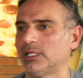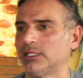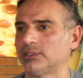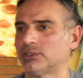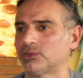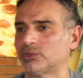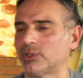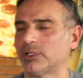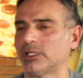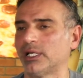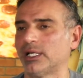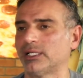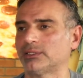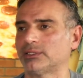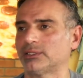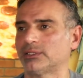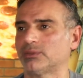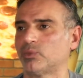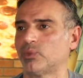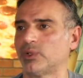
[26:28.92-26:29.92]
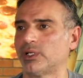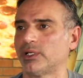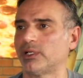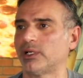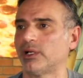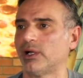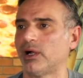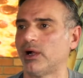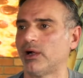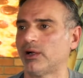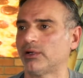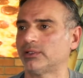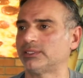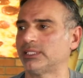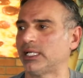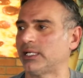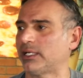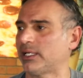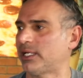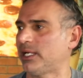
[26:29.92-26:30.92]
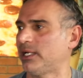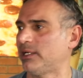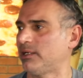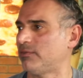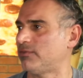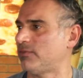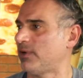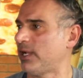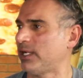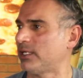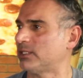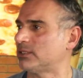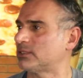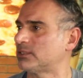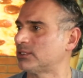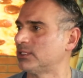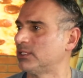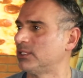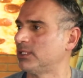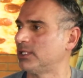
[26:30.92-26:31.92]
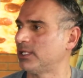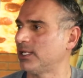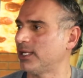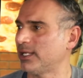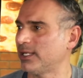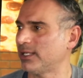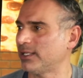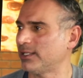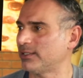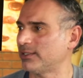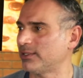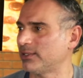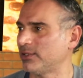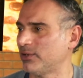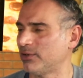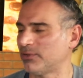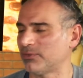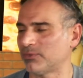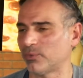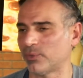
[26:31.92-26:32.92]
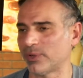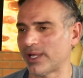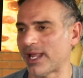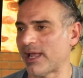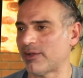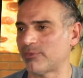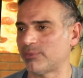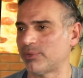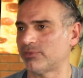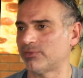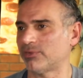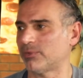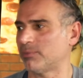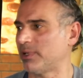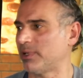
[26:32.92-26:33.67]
Detroit Lions, is we are dedicated fans, and we have been for